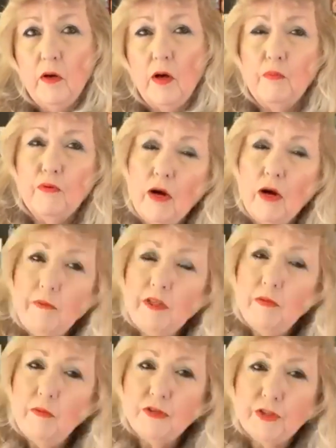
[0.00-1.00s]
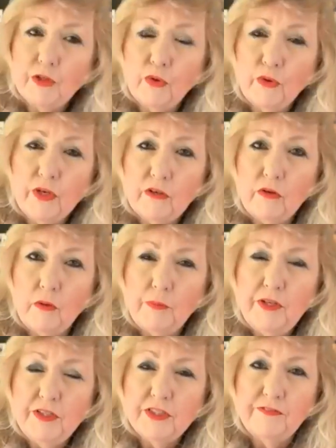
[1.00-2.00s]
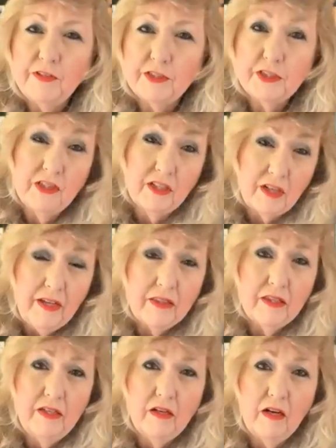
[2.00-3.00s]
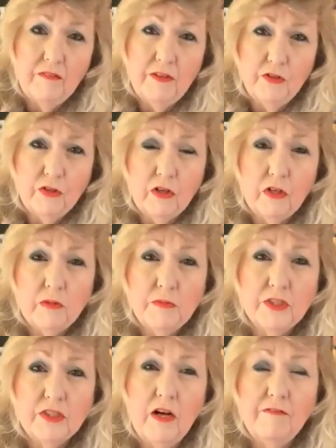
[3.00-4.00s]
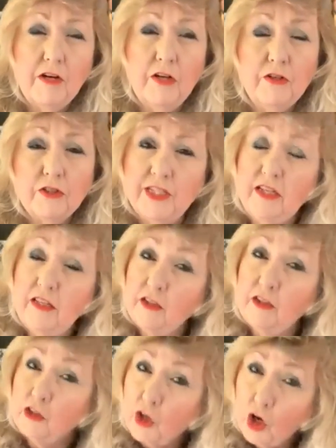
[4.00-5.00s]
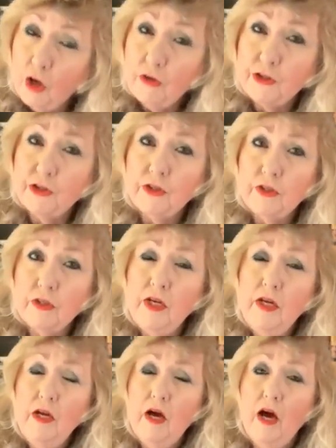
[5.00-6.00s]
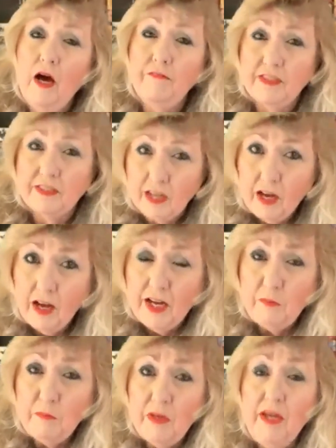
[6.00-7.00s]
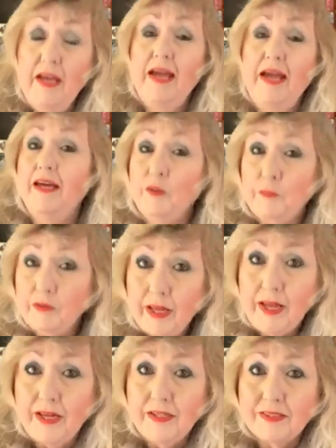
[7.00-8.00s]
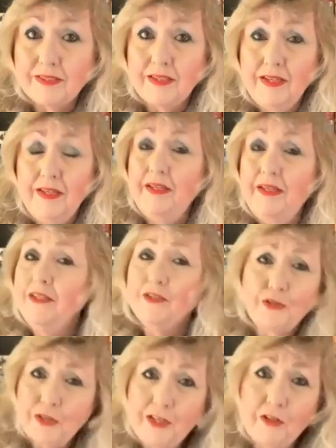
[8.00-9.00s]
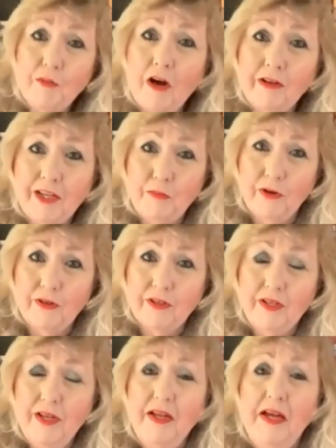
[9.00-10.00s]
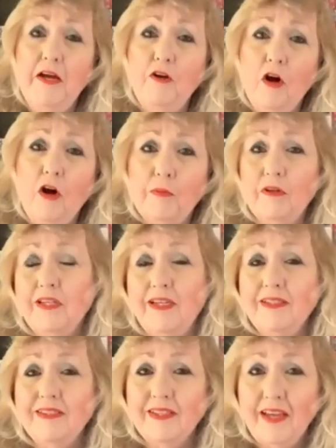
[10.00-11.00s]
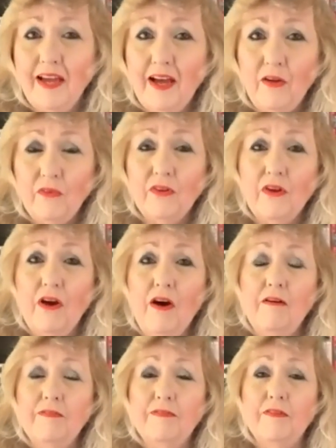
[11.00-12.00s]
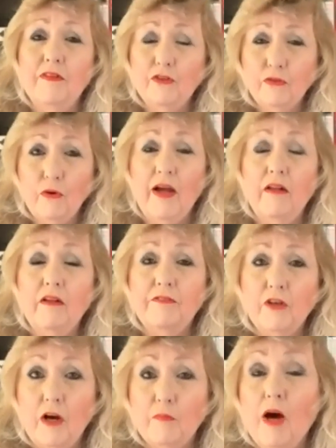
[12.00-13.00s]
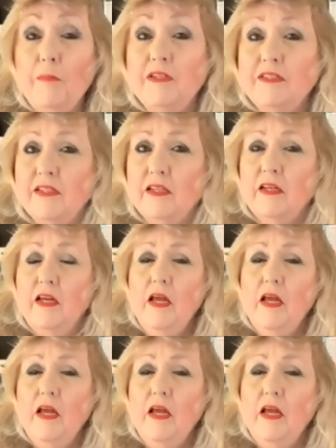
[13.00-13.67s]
Probably the most critical piece of fiction that I think of in terms of understanding the culture of the time and the place is To Kill a Mockingbird, and Harper Lee's account of the trial of Tom Robinson